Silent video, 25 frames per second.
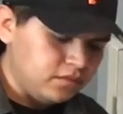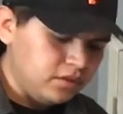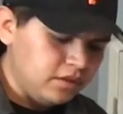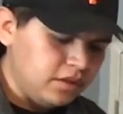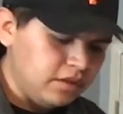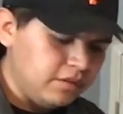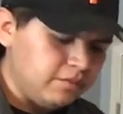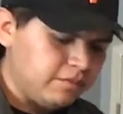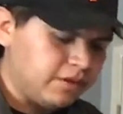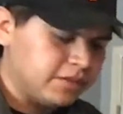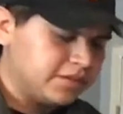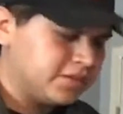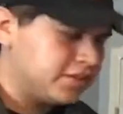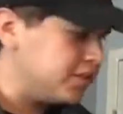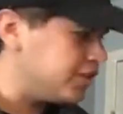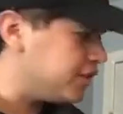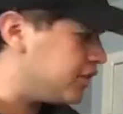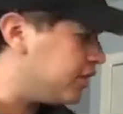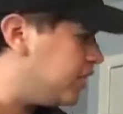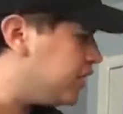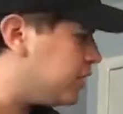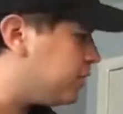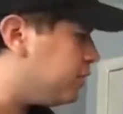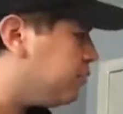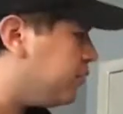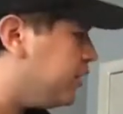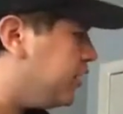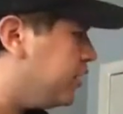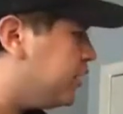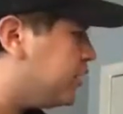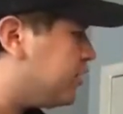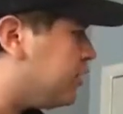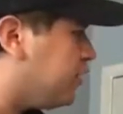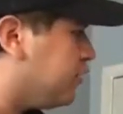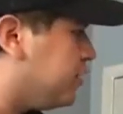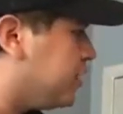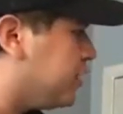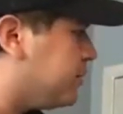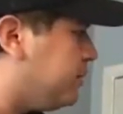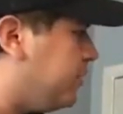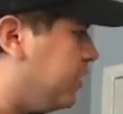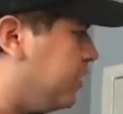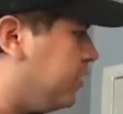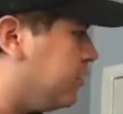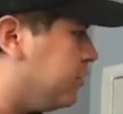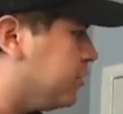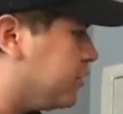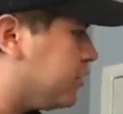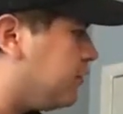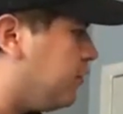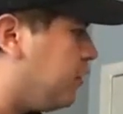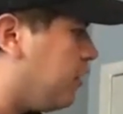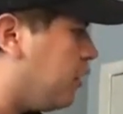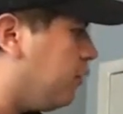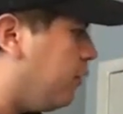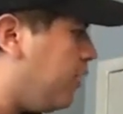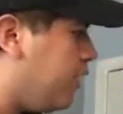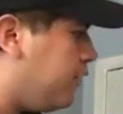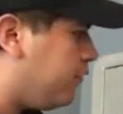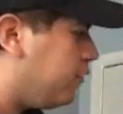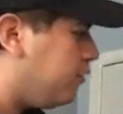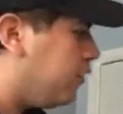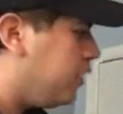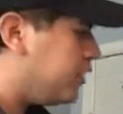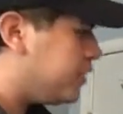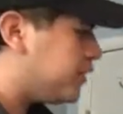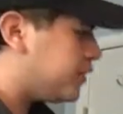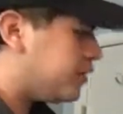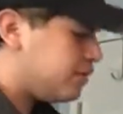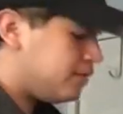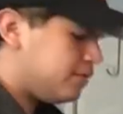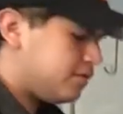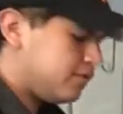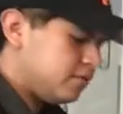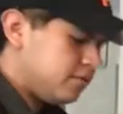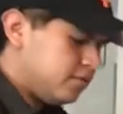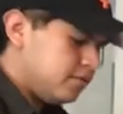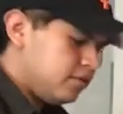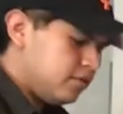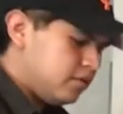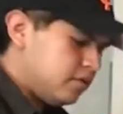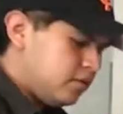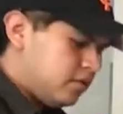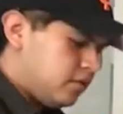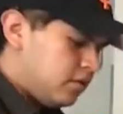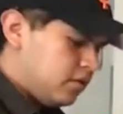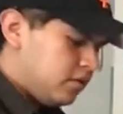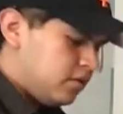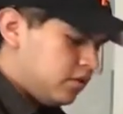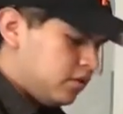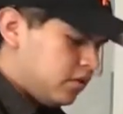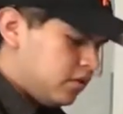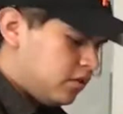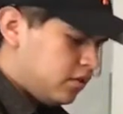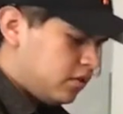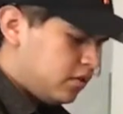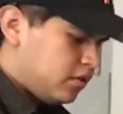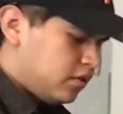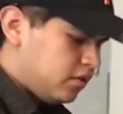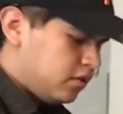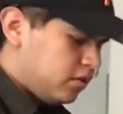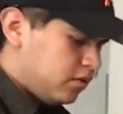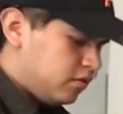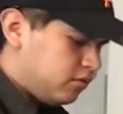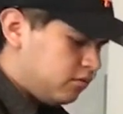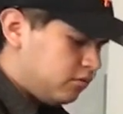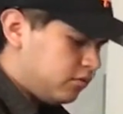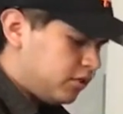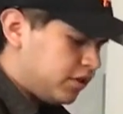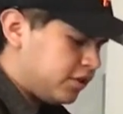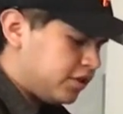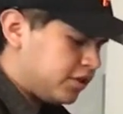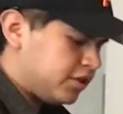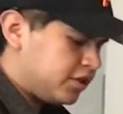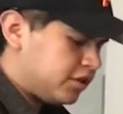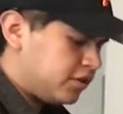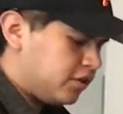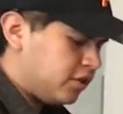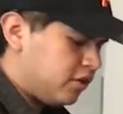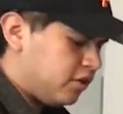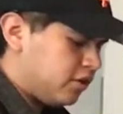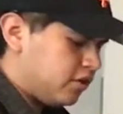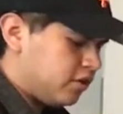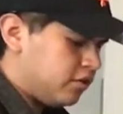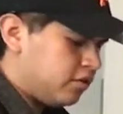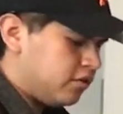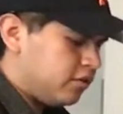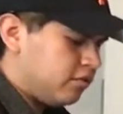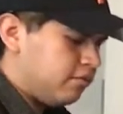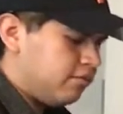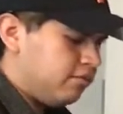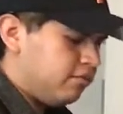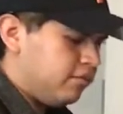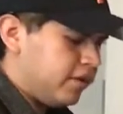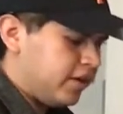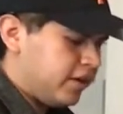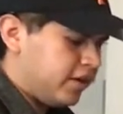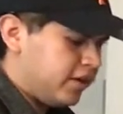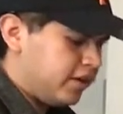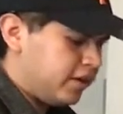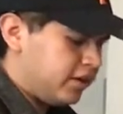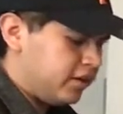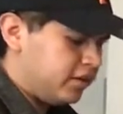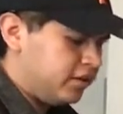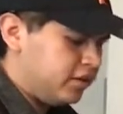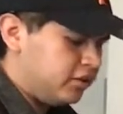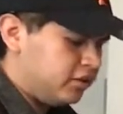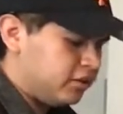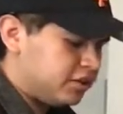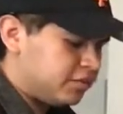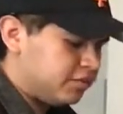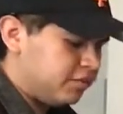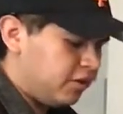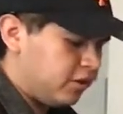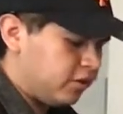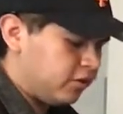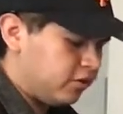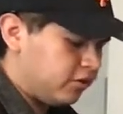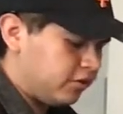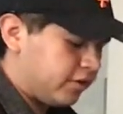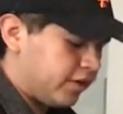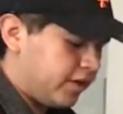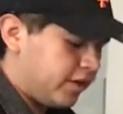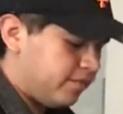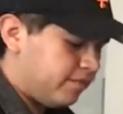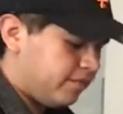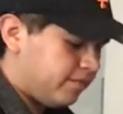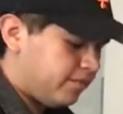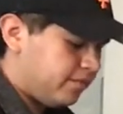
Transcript: But since this bridge or this pillar is far away for us, we're going to start making it a little smaller, okay?